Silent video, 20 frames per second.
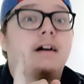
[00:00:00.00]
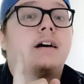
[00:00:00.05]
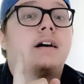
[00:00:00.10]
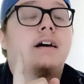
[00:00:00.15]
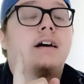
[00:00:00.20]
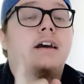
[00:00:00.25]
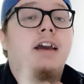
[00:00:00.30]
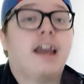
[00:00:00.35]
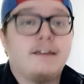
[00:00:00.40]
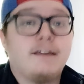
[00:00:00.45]

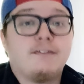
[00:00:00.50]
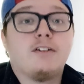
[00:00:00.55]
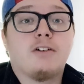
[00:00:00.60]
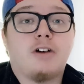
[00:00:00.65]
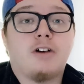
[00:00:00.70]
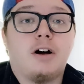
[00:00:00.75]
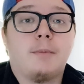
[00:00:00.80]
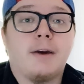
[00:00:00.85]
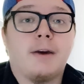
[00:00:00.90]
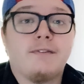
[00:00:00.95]
If you
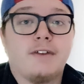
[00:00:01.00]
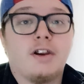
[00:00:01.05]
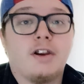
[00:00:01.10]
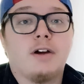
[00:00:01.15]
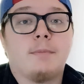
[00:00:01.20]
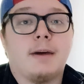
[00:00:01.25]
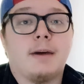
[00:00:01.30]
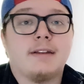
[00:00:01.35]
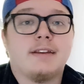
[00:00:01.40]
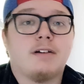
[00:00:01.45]
recall my video
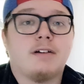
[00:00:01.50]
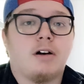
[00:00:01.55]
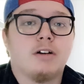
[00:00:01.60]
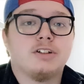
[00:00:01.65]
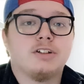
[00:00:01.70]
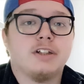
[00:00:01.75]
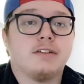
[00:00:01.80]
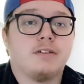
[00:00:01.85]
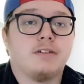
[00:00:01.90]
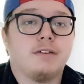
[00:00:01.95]
about the
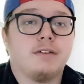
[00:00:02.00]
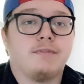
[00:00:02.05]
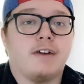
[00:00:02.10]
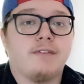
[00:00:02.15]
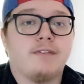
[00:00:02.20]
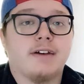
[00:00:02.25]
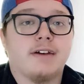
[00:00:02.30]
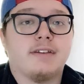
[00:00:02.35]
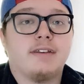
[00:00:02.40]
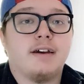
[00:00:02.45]

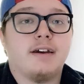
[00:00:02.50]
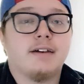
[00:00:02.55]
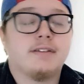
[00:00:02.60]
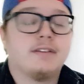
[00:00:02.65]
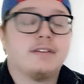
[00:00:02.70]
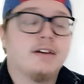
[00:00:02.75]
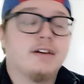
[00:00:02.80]
RG35XX,